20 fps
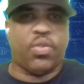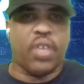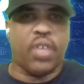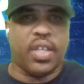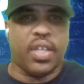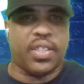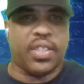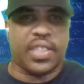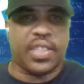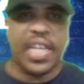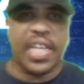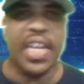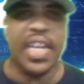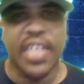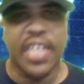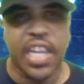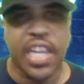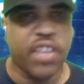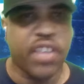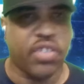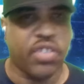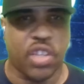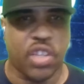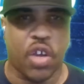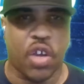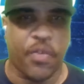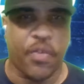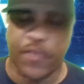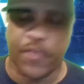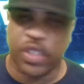10 years
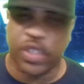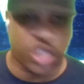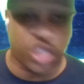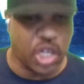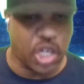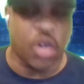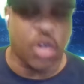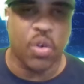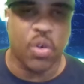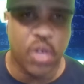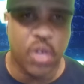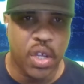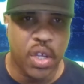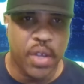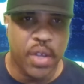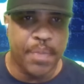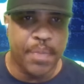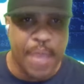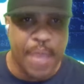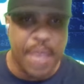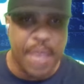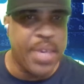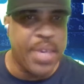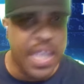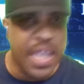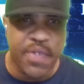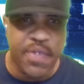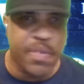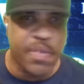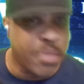ago for sure. Maybe
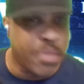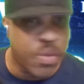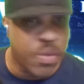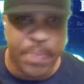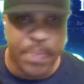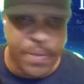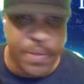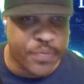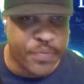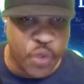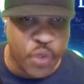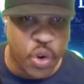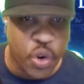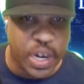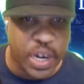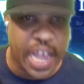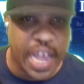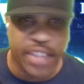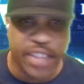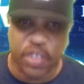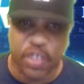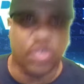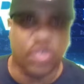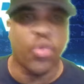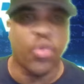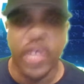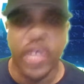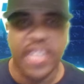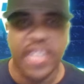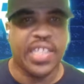even before that, the
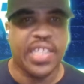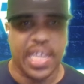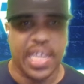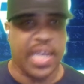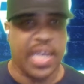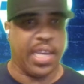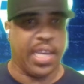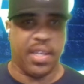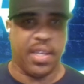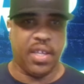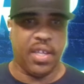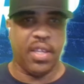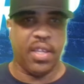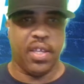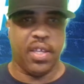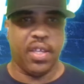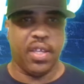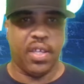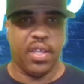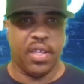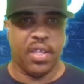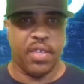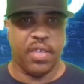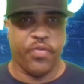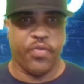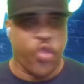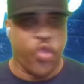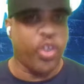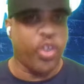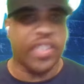2010,
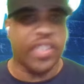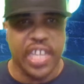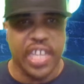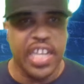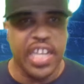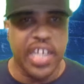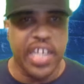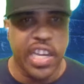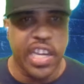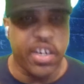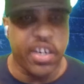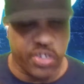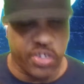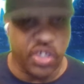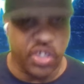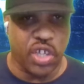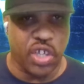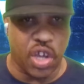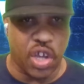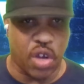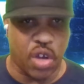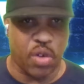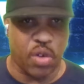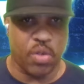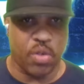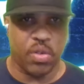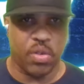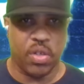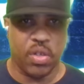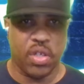14 years ago.
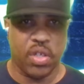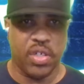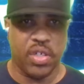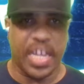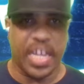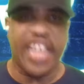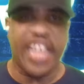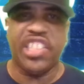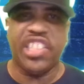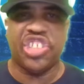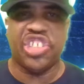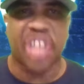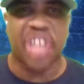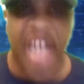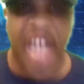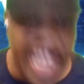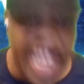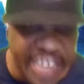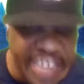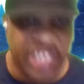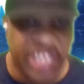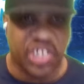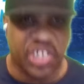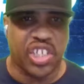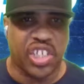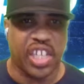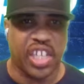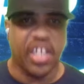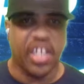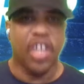They changed
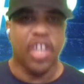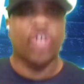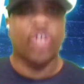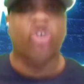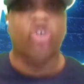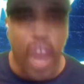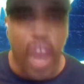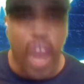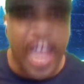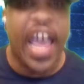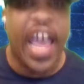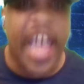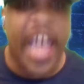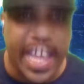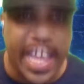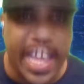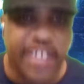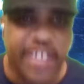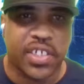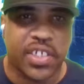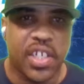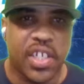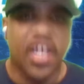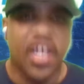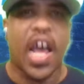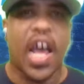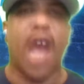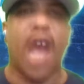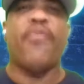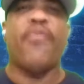it. Crash.
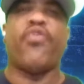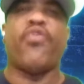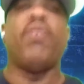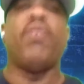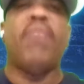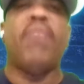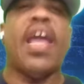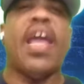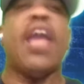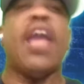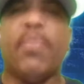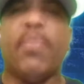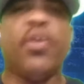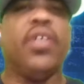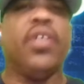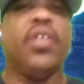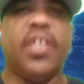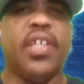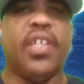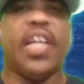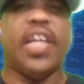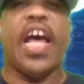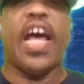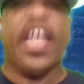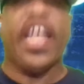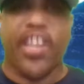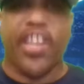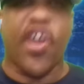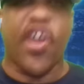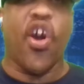I'm from neighborhood. I
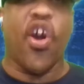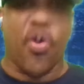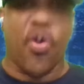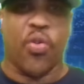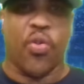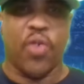know.